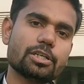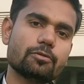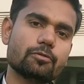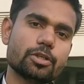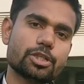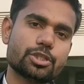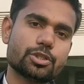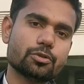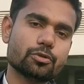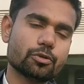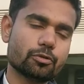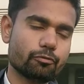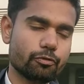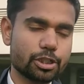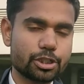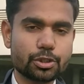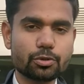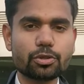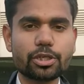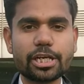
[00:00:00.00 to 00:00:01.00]

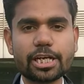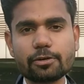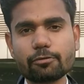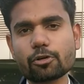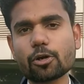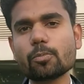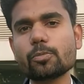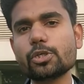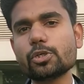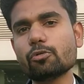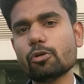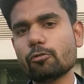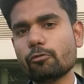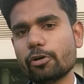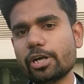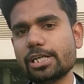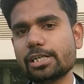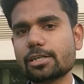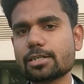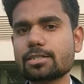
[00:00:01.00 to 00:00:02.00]
which you get from your
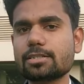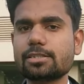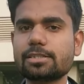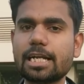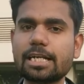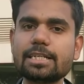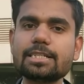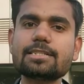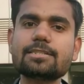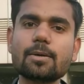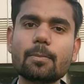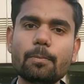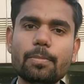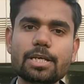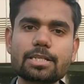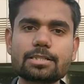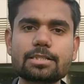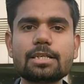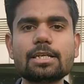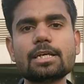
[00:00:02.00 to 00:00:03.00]
vendors, that is the
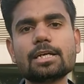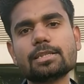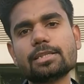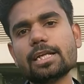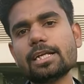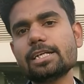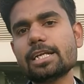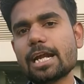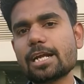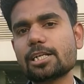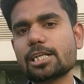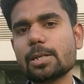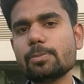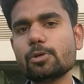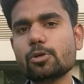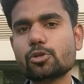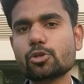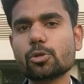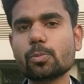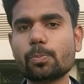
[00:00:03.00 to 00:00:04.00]
best. Then that time
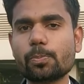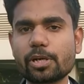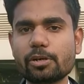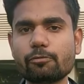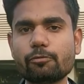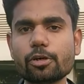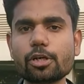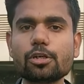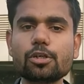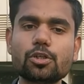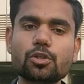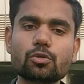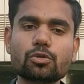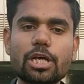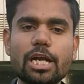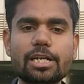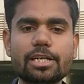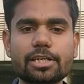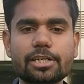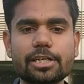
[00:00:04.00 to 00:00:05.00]
you should prefer to
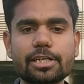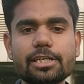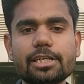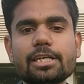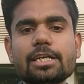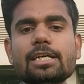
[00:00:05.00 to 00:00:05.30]
that rate.